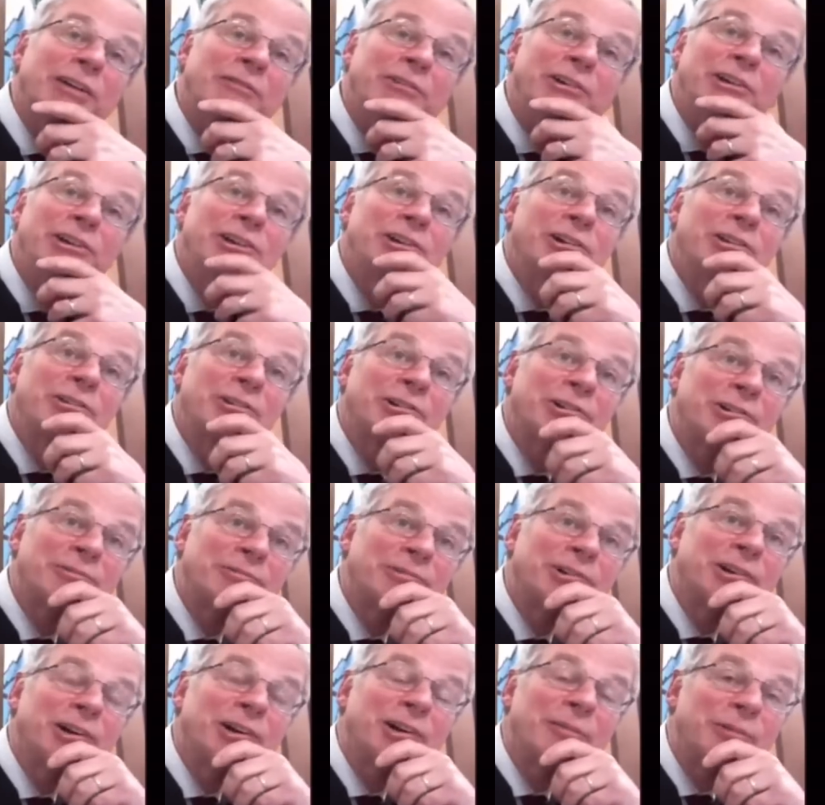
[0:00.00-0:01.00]
have any
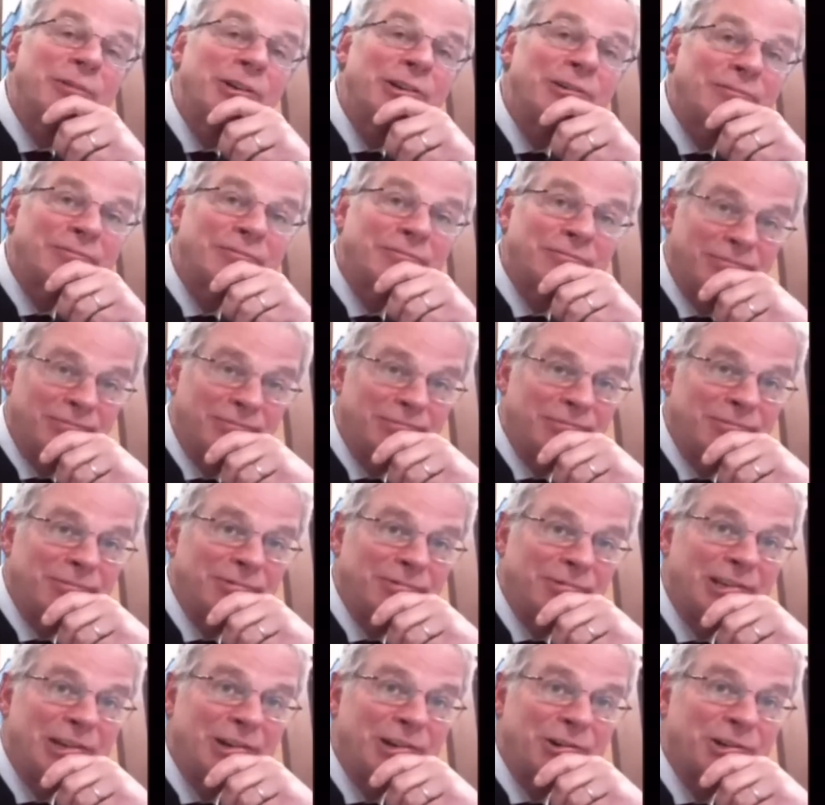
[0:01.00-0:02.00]
other comment,
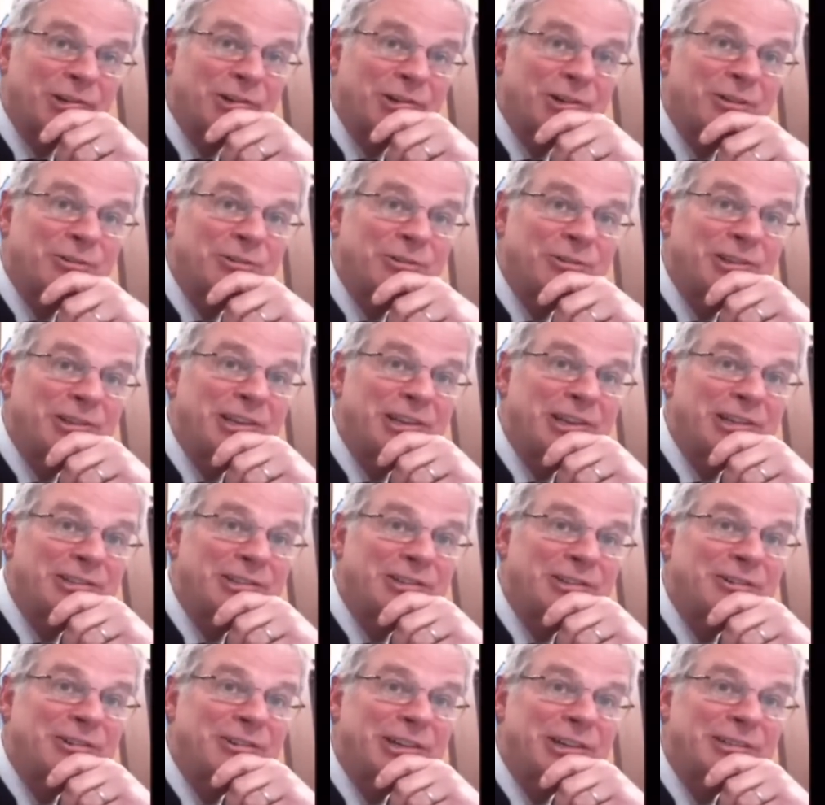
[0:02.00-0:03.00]
that'll conclude today's
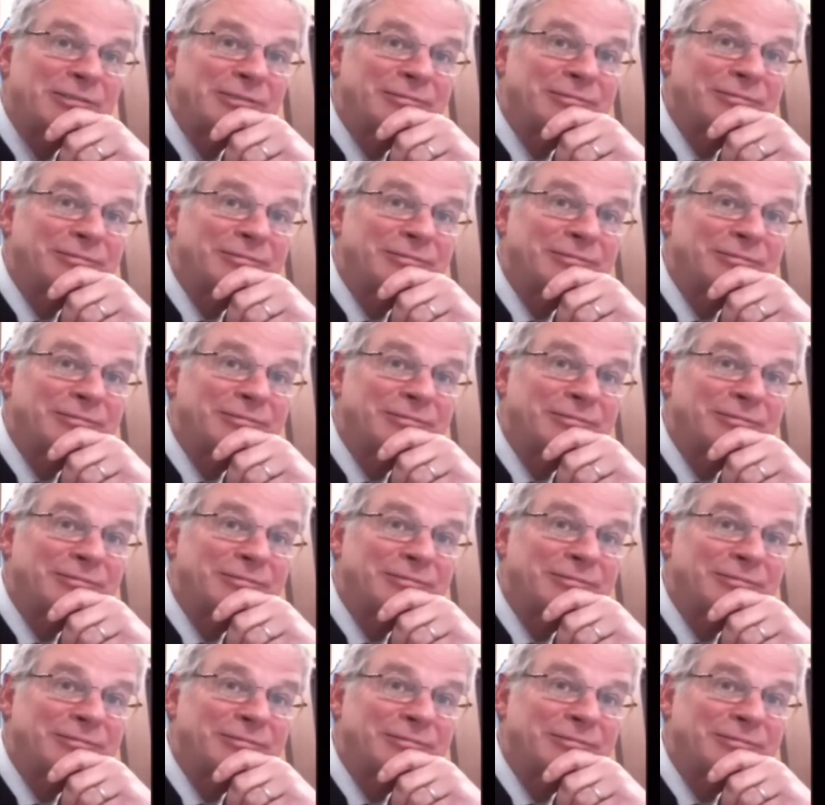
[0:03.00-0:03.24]
hearing.